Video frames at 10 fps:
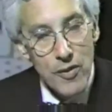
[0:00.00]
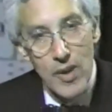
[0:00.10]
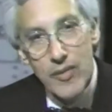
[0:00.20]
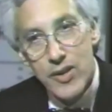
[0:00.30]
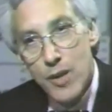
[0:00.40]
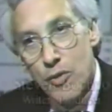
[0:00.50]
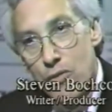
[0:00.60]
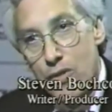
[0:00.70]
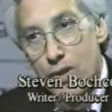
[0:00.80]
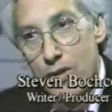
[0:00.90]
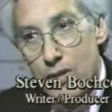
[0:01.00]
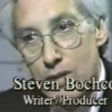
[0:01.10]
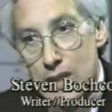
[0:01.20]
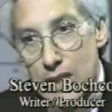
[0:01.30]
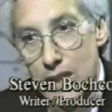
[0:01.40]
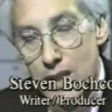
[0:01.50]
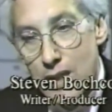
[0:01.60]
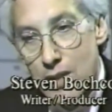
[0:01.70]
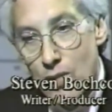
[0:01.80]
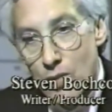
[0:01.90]
If you have a demo reel
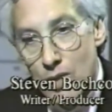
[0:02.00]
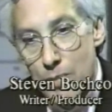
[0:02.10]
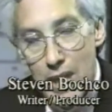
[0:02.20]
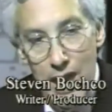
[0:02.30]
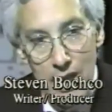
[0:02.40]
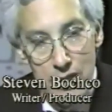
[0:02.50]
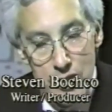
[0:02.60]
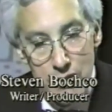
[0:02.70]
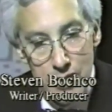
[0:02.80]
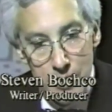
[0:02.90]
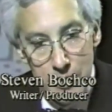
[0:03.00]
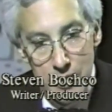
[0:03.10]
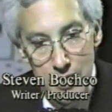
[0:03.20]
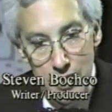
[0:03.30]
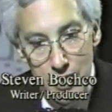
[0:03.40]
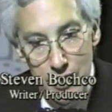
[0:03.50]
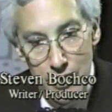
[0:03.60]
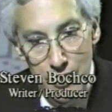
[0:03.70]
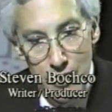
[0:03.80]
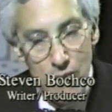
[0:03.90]
or a pilot script,
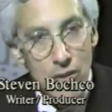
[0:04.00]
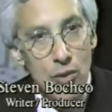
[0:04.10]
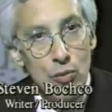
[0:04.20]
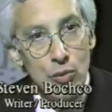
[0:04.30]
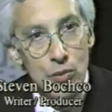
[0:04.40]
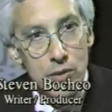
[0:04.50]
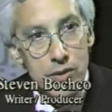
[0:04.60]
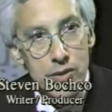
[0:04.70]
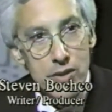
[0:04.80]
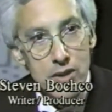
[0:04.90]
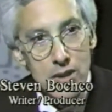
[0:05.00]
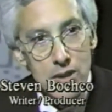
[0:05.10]
you know, there are no rules.